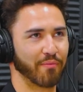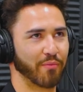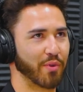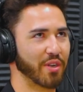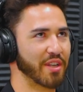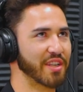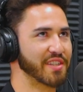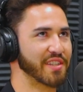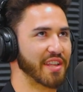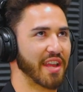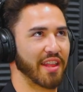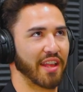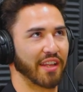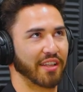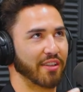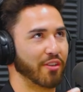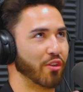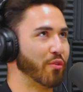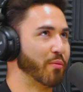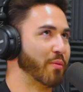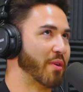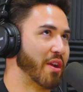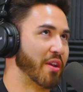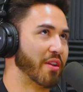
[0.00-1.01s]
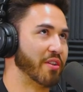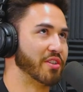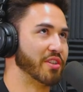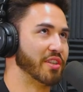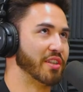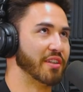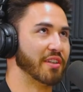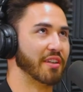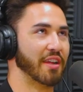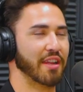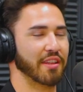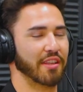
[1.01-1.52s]
what is that like the
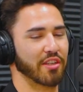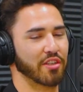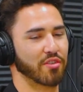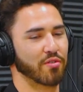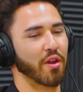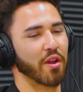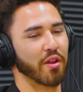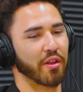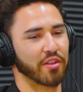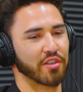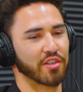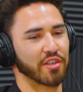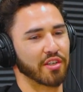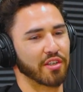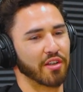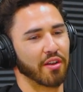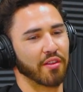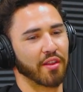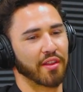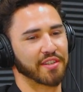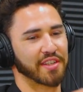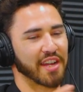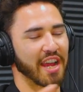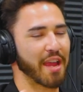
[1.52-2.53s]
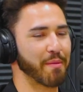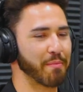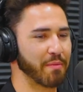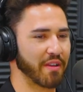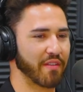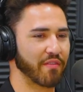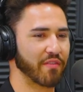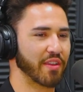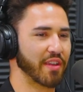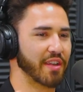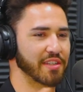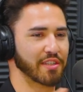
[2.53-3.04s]
numerology and the astrology, all the
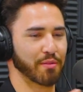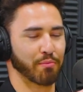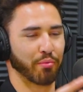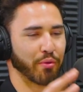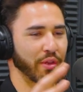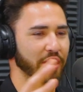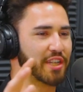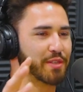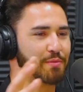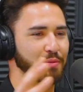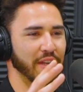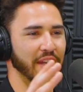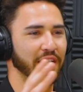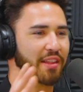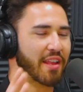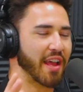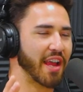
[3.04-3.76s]
timing of things, the placement